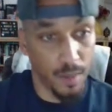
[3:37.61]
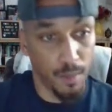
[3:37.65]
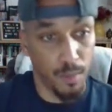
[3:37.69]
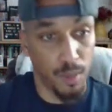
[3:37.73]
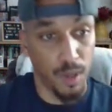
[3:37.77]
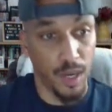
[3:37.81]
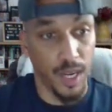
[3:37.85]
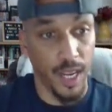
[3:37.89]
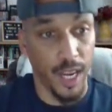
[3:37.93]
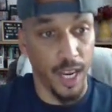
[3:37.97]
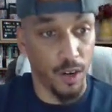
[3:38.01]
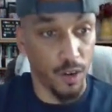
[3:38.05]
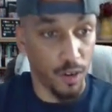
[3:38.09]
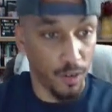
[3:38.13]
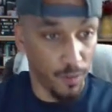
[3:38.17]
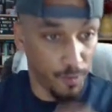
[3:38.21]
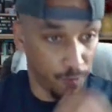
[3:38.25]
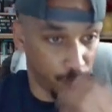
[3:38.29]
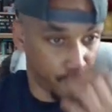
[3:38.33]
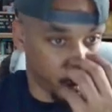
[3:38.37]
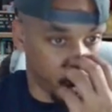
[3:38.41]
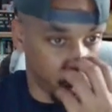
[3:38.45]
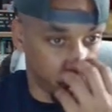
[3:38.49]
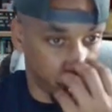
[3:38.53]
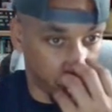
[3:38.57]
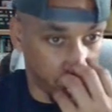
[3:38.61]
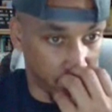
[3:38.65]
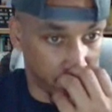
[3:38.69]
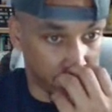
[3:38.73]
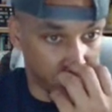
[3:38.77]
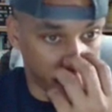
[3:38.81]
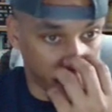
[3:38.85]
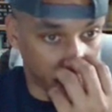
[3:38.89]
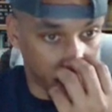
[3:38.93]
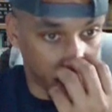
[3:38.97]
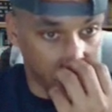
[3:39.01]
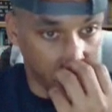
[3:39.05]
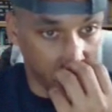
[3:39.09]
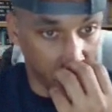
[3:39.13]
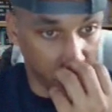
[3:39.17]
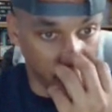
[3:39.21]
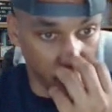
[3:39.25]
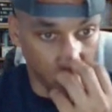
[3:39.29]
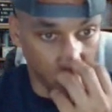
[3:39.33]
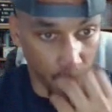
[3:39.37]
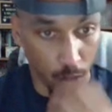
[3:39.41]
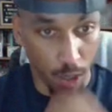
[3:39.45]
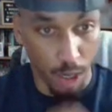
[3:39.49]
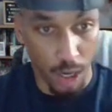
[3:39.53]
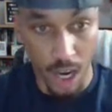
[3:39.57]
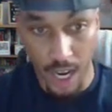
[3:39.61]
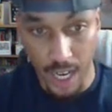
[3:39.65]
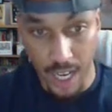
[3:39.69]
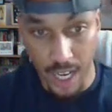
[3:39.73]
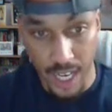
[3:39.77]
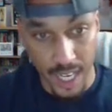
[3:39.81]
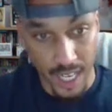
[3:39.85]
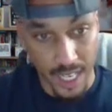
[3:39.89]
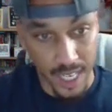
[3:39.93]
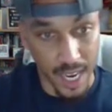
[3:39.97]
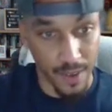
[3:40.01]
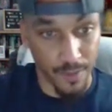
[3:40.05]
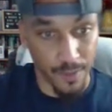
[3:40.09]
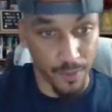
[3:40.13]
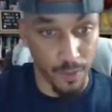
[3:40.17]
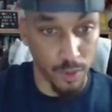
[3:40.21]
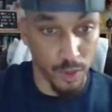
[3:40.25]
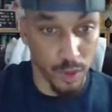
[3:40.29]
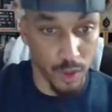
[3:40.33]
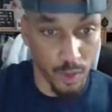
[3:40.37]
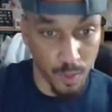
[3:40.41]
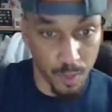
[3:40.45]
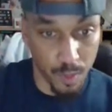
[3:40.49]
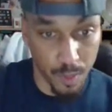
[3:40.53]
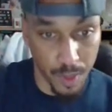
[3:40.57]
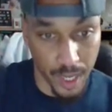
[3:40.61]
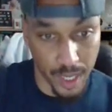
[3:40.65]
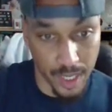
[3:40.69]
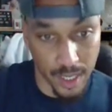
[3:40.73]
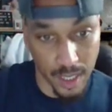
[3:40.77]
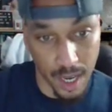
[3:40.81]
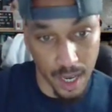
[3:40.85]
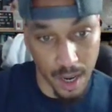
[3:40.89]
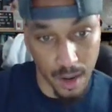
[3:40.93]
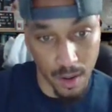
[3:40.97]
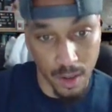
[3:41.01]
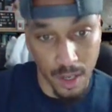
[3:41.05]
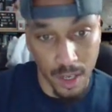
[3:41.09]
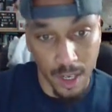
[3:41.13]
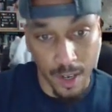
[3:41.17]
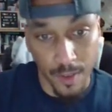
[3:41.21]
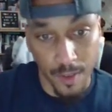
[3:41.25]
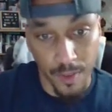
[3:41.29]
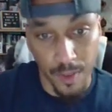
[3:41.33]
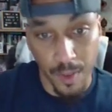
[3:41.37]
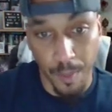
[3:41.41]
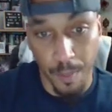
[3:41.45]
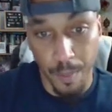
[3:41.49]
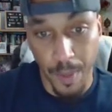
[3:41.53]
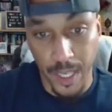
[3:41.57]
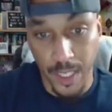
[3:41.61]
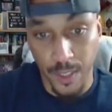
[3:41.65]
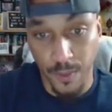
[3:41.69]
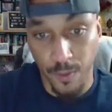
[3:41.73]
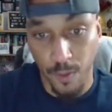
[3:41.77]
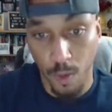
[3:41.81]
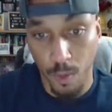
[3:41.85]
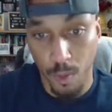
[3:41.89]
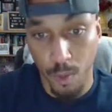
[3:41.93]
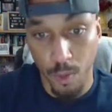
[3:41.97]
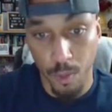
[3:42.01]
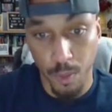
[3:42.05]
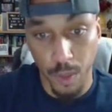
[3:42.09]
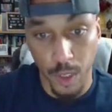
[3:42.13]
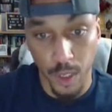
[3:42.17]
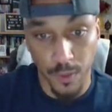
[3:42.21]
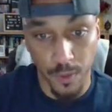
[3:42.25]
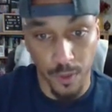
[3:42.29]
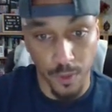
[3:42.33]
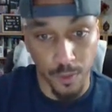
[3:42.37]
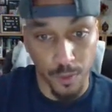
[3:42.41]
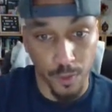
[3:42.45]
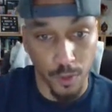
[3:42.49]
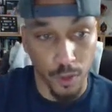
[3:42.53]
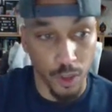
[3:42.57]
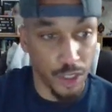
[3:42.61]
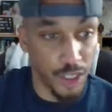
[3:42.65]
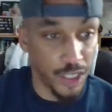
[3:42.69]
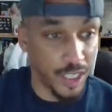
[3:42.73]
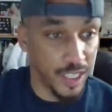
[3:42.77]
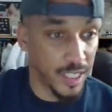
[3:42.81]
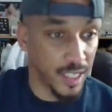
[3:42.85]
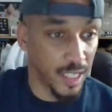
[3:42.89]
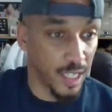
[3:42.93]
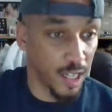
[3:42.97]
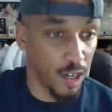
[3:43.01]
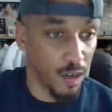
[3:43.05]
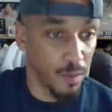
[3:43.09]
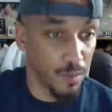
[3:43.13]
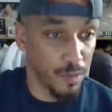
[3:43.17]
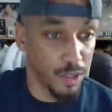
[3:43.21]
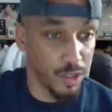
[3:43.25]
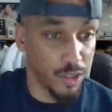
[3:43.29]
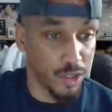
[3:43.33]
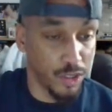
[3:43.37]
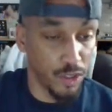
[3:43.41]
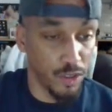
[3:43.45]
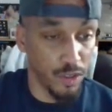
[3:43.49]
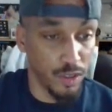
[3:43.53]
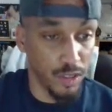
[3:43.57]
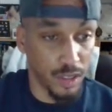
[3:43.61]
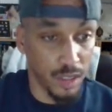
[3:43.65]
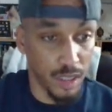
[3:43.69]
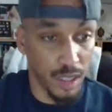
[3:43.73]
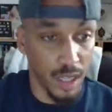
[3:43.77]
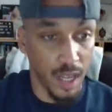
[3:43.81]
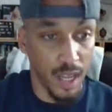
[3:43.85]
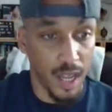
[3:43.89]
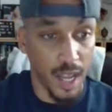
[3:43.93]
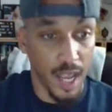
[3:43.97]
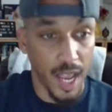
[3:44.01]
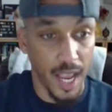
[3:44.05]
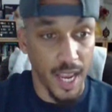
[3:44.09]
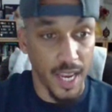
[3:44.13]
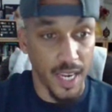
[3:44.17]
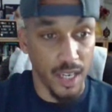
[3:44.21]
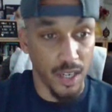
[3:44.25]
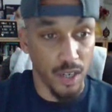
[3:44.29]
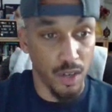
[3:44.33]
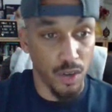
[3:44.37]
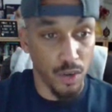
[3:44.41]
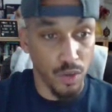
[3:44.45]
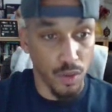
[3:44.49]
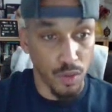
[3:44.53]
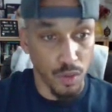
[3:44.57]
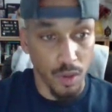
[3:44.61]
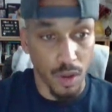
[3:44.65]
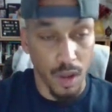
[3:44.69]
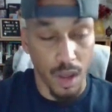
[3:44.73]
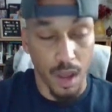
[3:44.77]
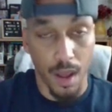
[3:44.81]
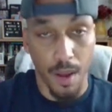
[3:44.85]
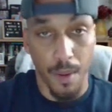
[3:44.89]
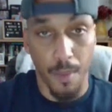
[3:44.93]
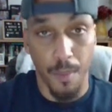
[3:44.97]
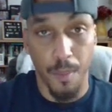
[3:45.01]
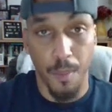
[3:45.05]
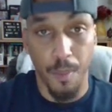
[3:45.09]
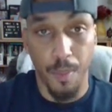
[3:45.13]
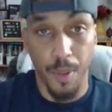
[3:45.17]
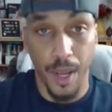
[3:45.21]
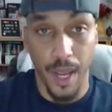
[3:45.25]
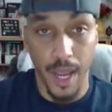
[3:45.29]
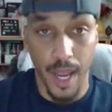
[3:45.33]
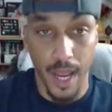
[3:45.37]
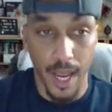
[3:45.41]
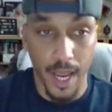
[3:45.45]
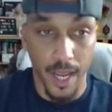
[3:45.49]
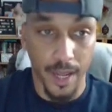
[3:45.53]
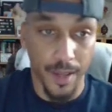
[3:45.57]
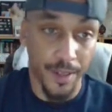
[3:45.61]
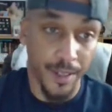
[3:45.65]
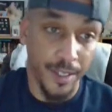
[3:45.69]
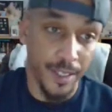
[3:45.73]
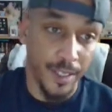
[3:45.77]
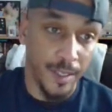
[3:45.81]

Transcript: Playing on 4G regularly, you lucky devil, you've picked out the best football boots for 4Gs to help you choose a new pair.